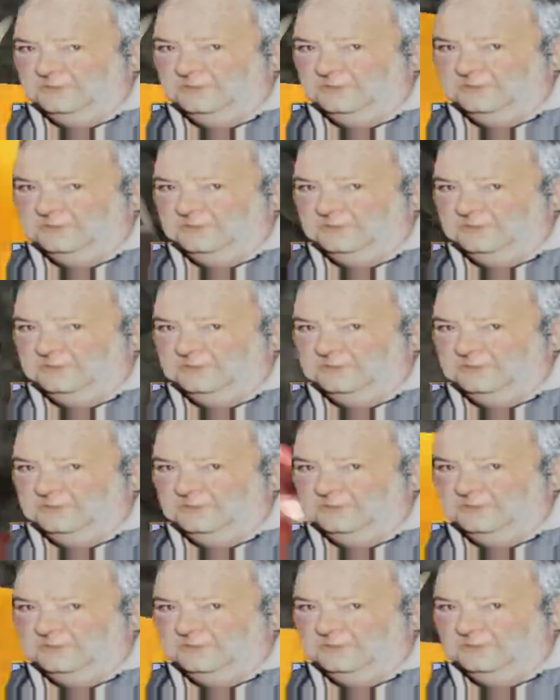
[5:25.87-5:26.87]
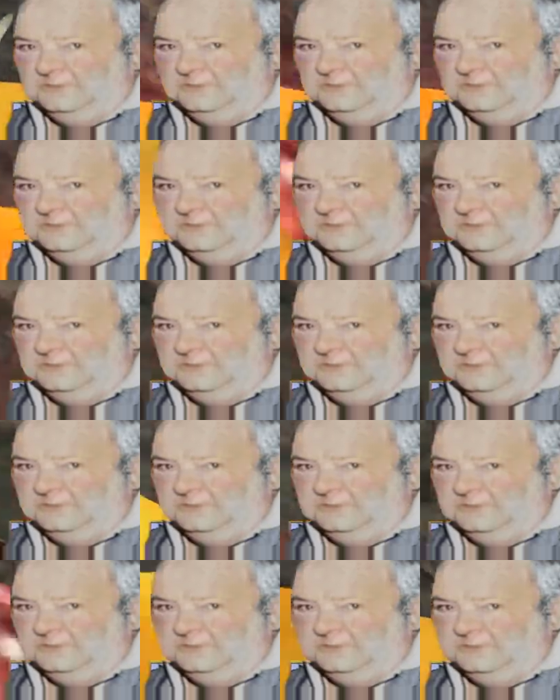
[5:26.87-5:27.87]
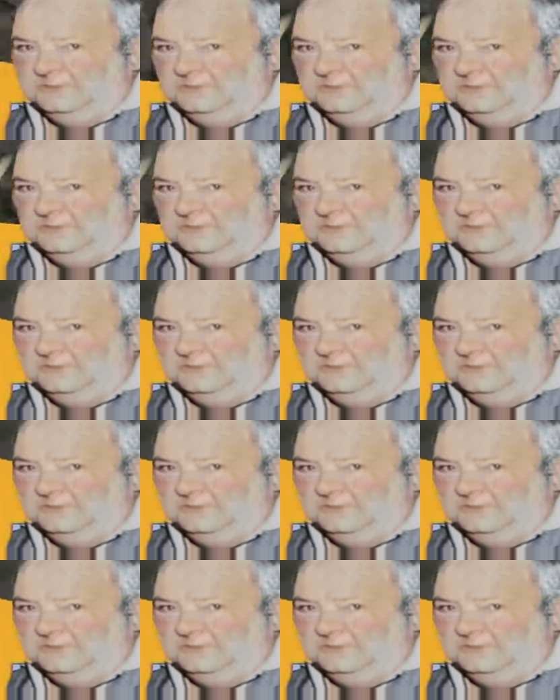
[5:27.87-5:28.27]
Nobody speaks.